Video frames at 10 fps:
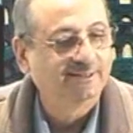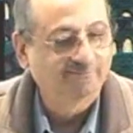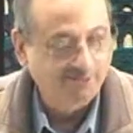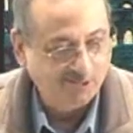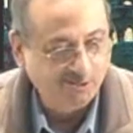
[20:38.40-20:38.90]

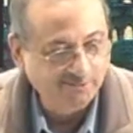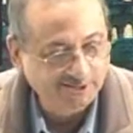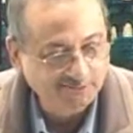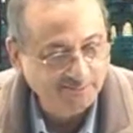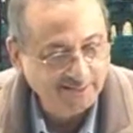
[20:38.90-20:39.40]
Will
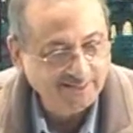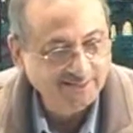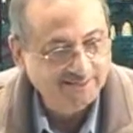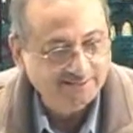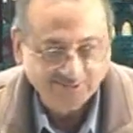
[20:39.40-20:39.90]
always be
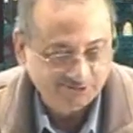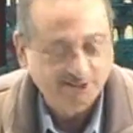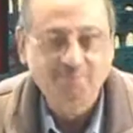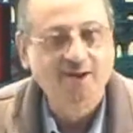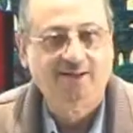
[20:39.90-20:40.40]

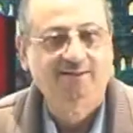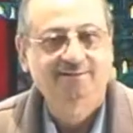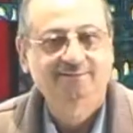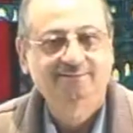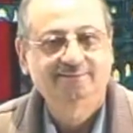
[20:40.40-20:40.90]
jama.
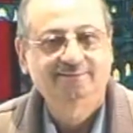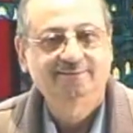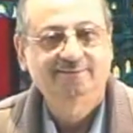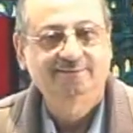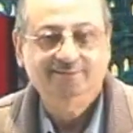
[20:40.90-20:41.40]

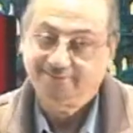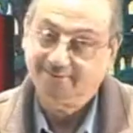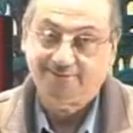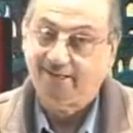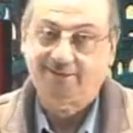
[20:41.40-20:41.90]

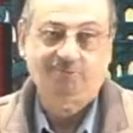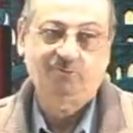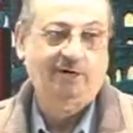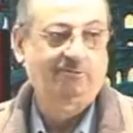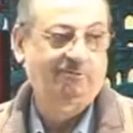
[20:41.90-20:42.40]
That
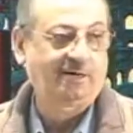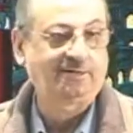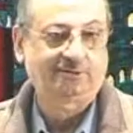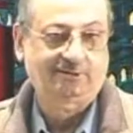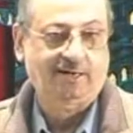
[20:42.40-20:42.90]
we have to
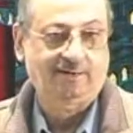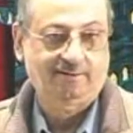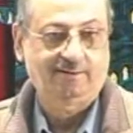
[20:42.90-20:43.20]
understand.